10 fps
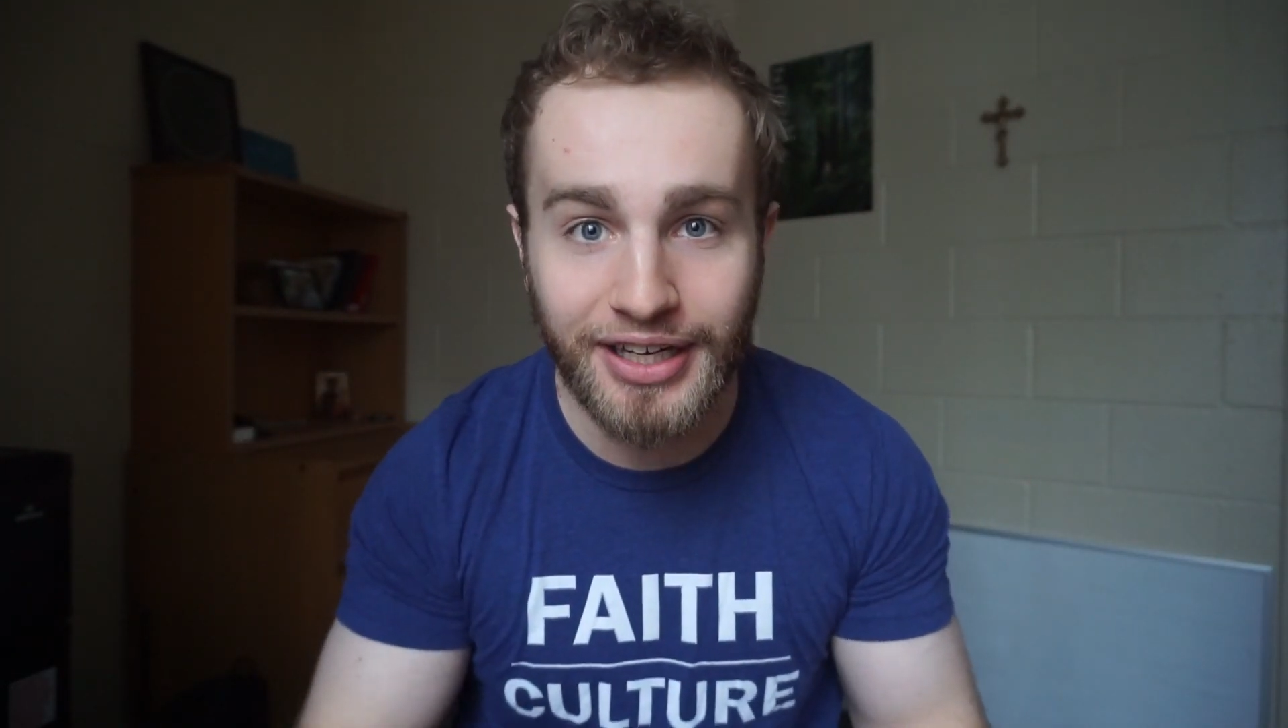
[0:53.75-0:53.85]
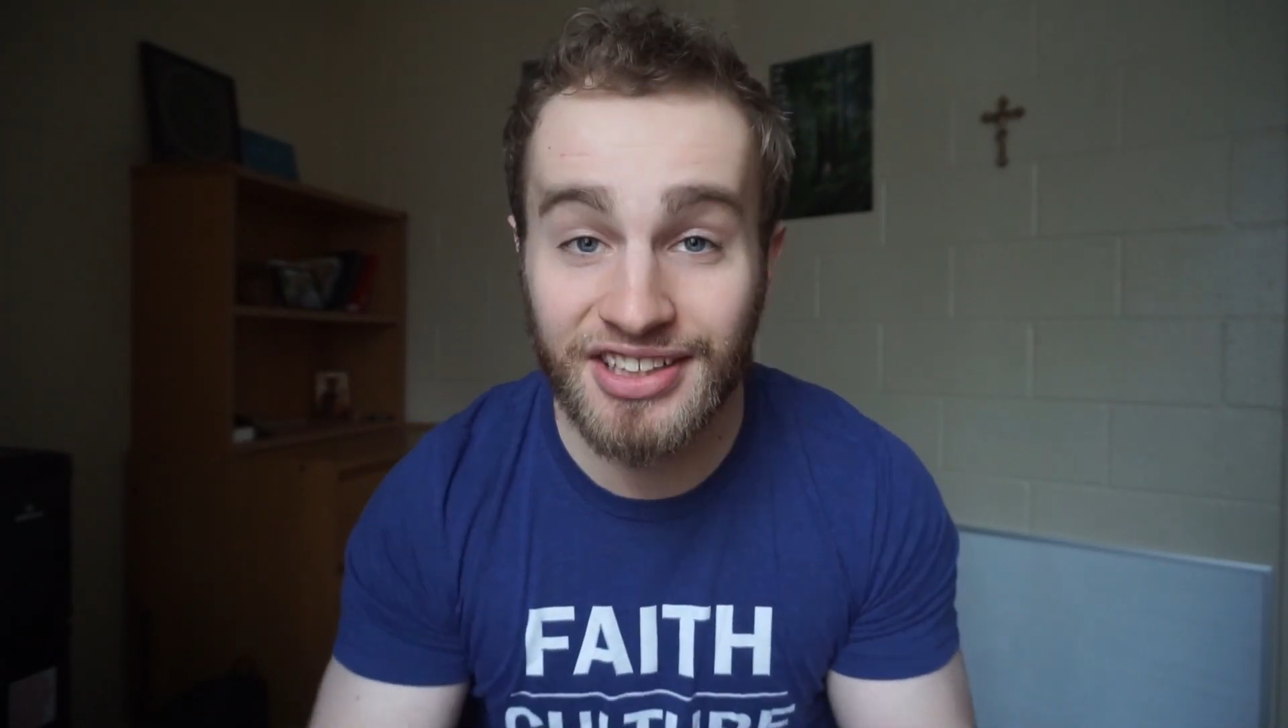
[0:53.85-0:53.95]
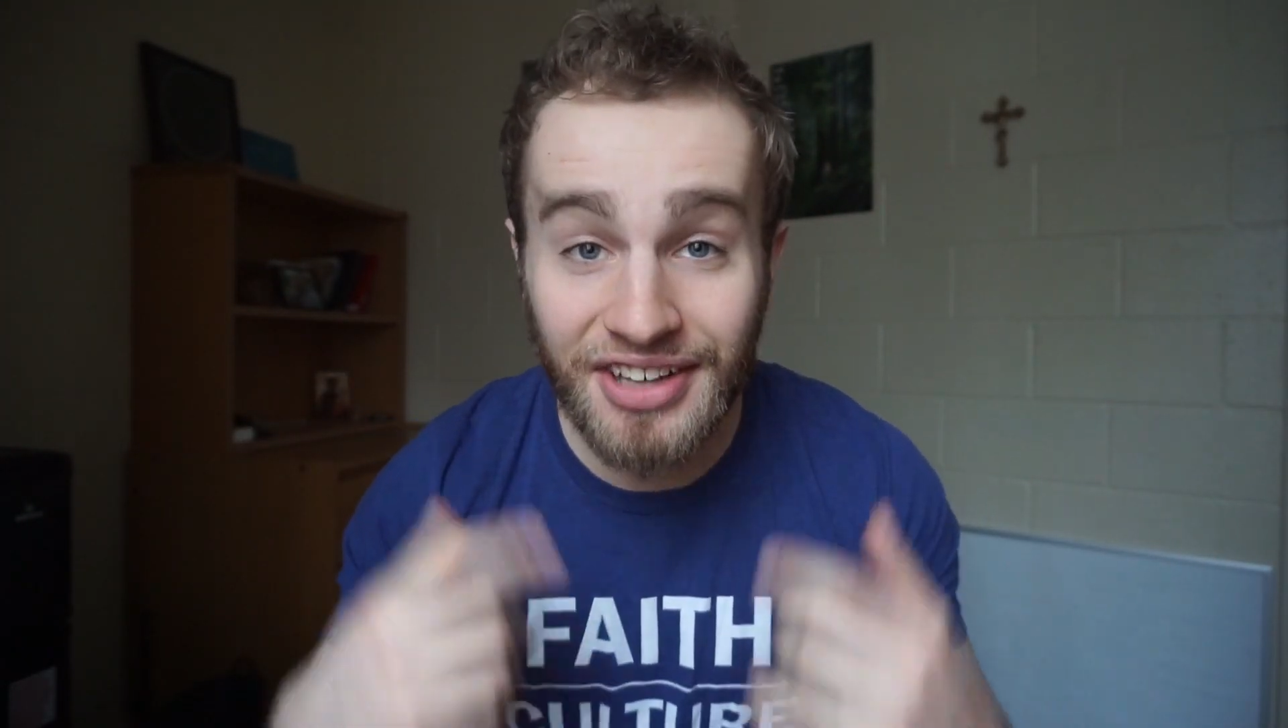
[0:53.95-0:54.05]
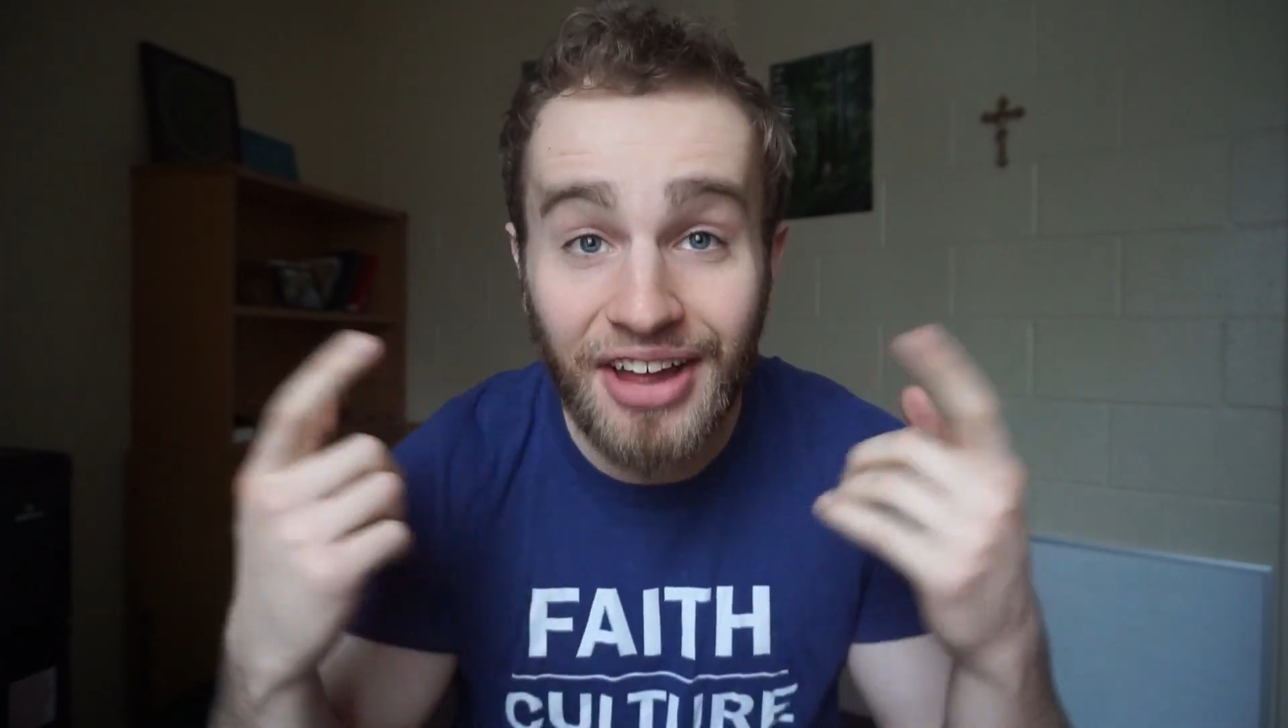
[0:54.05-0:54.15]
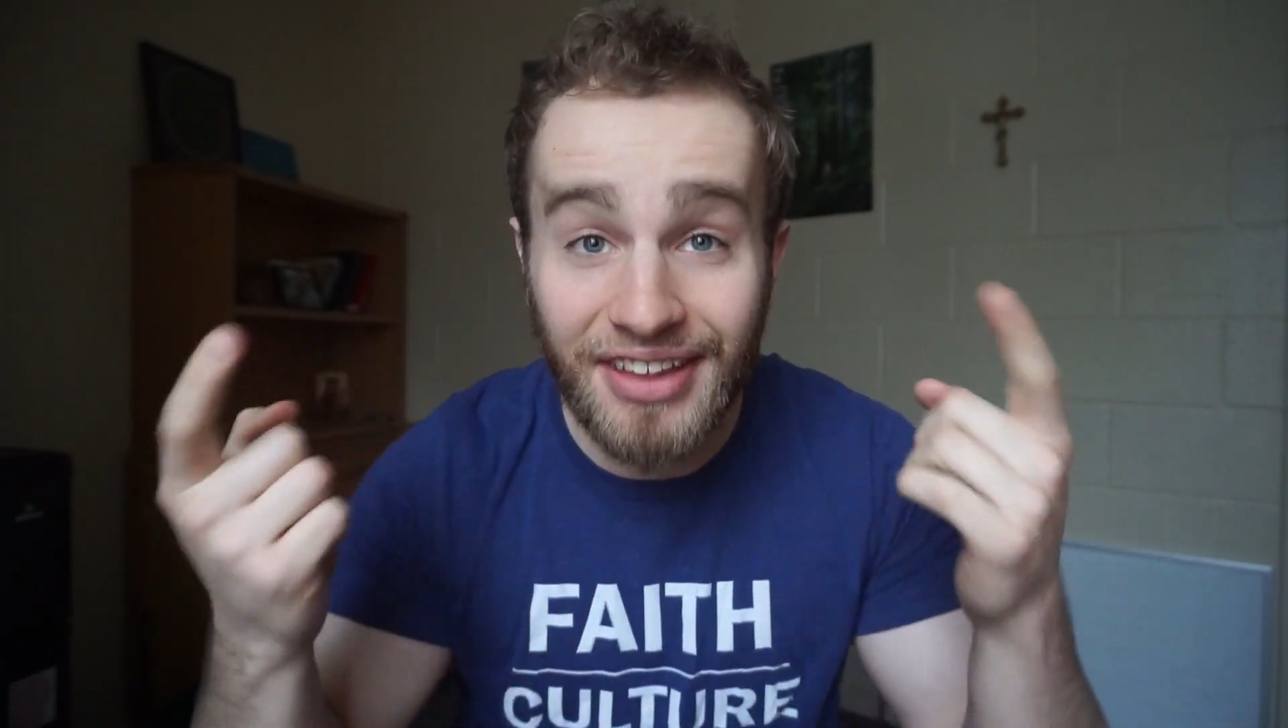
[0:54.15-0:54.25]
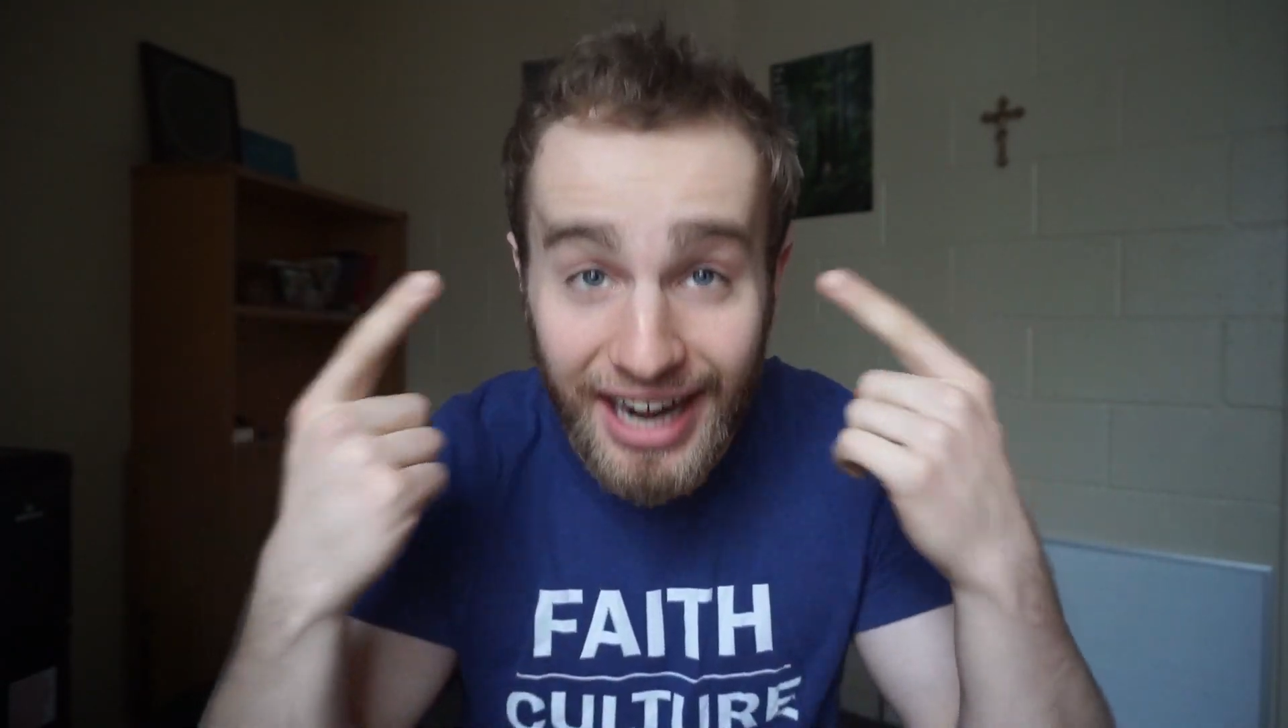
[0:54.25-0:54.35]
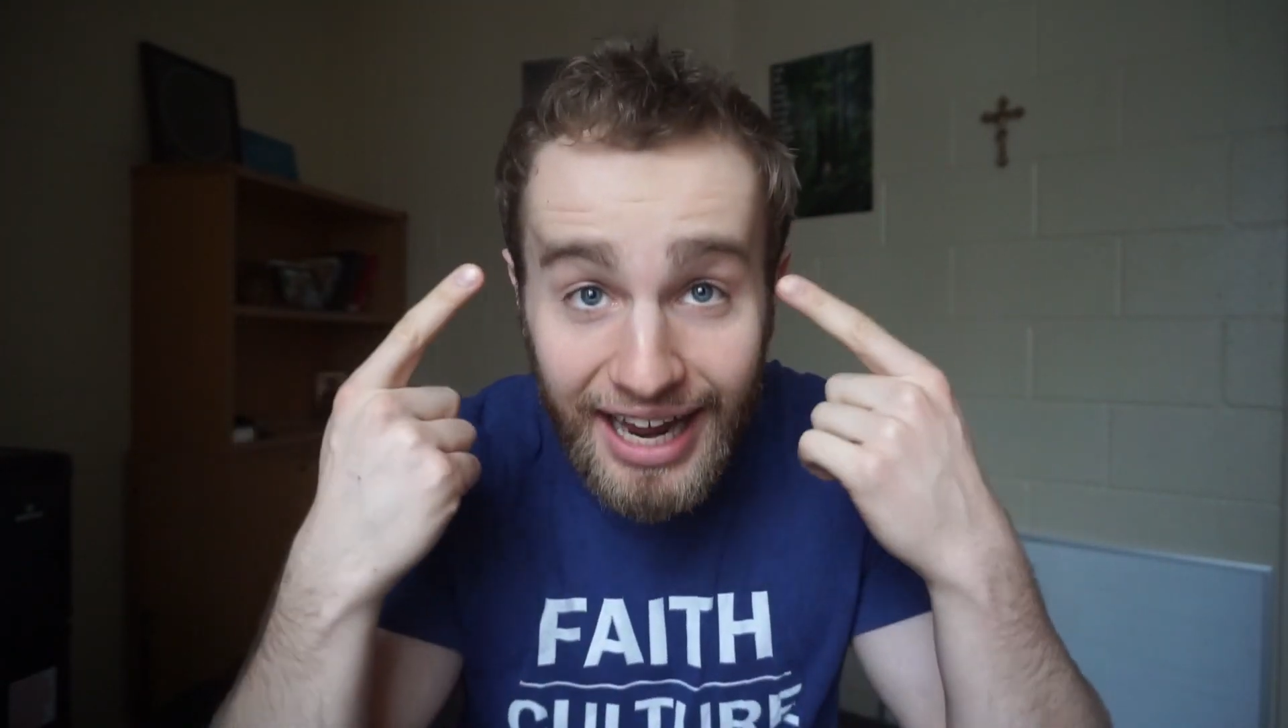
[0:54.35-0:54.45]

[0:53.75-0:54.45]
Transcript: So now that